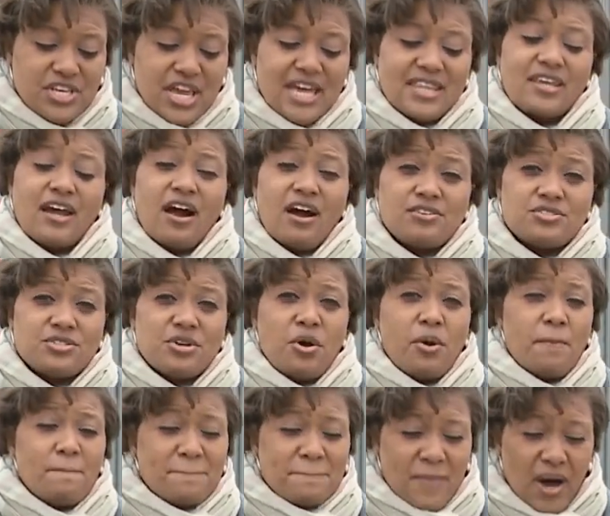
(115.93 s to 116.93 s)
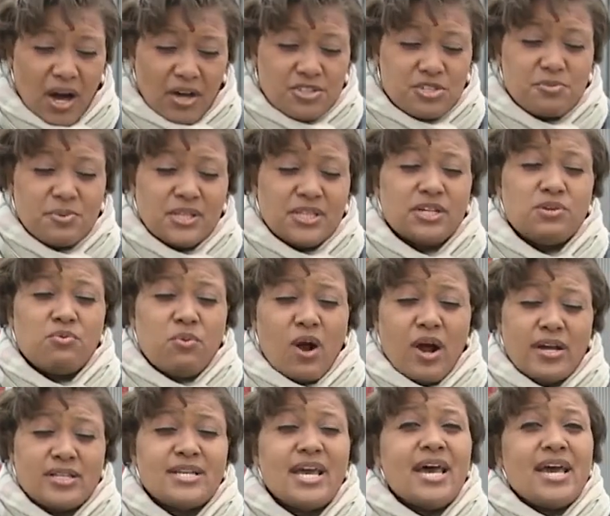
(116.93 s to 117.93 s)
And they also ultimately
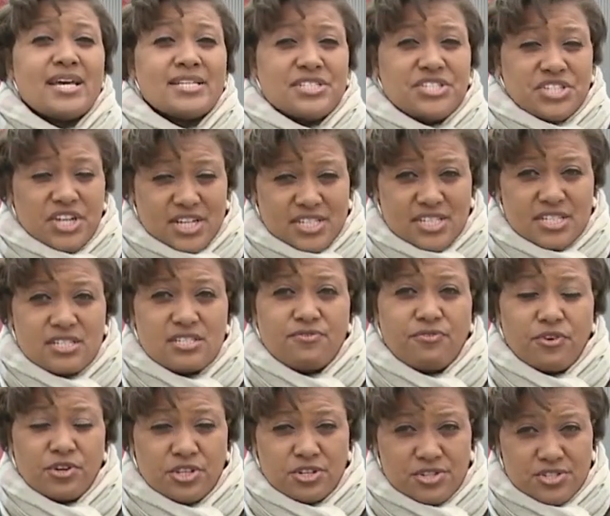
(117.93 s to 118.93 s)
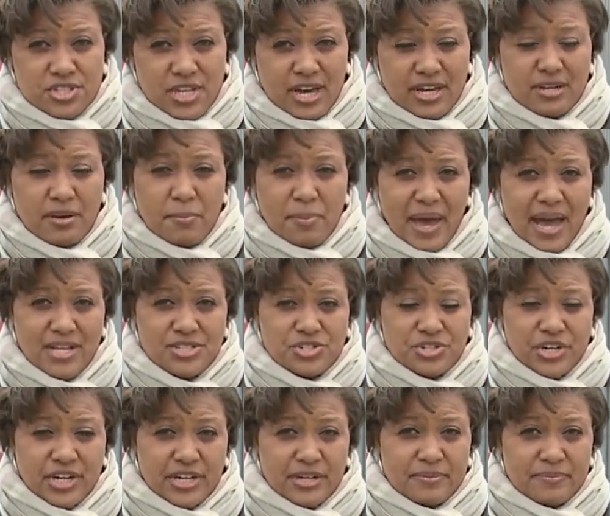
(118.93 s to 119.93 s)
want is justice for their son,
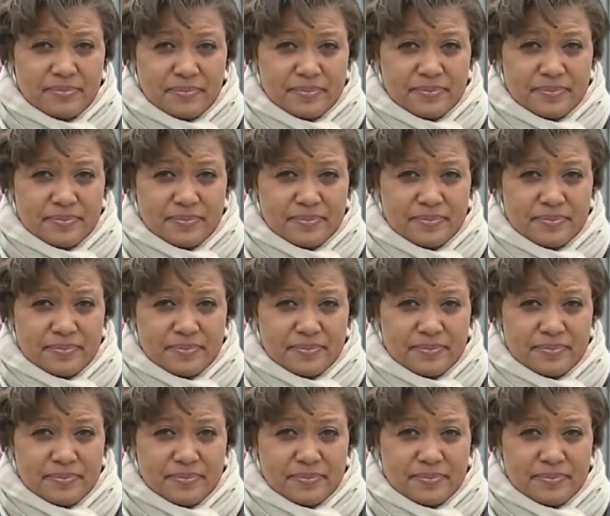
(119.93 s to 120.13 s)
Patrick.